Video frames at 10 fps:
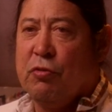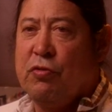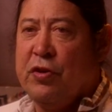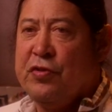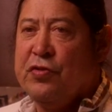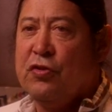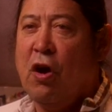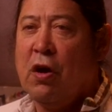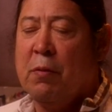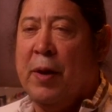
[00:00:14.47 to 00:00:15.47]
traditions
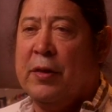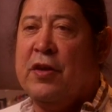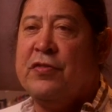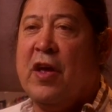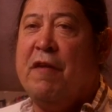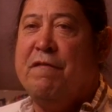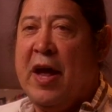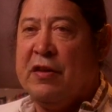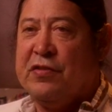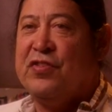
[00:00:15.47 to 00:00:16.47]
talk about these
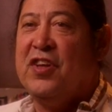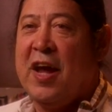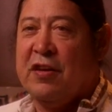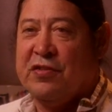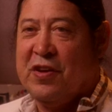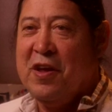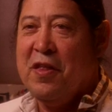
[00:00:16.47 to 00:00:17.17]
advanced states